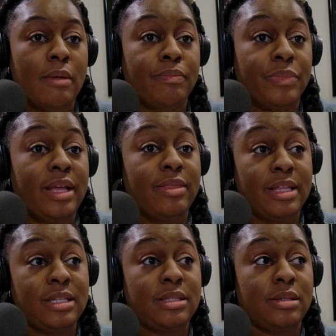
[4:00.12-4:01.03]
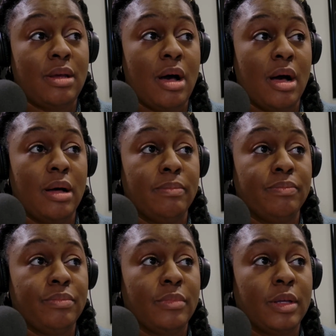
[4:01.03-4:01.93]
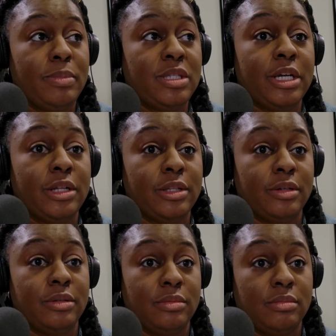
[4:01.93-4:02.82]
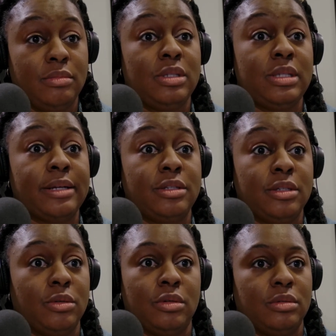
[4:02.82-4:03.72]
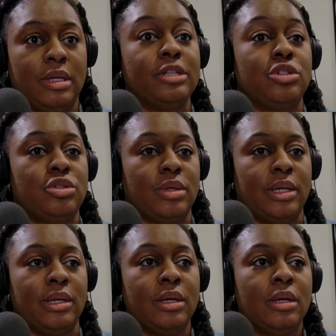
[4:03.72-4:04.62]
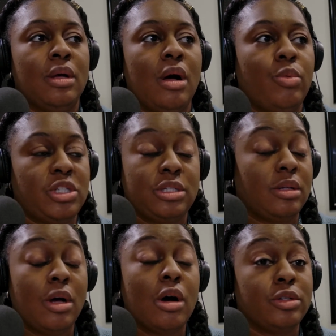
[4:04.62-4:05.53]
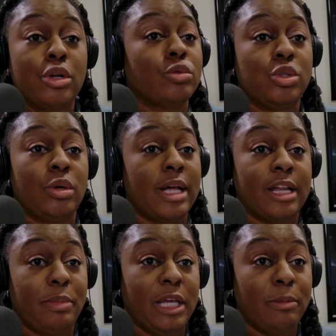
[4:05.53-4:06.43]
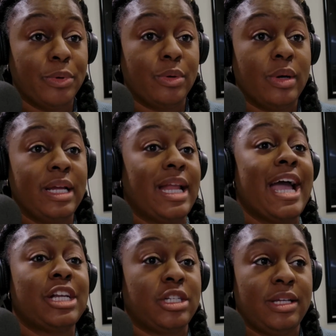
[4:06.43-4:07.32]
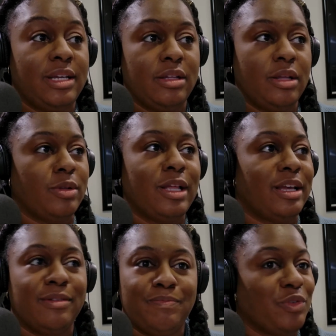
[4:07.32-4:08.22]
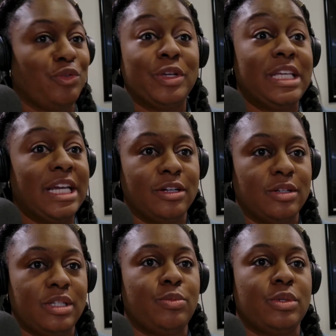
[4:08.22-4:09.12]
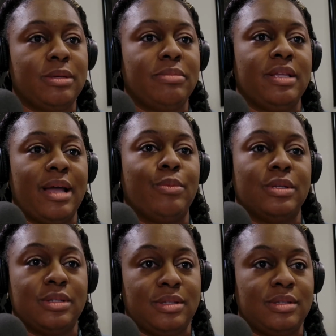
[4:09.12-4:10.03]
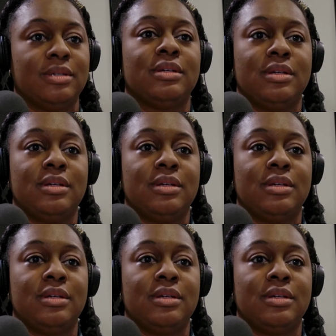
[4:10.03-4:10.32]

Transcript: In this particular sector or industry, which is unknown to a lot of people, it actually, for years, it was something that was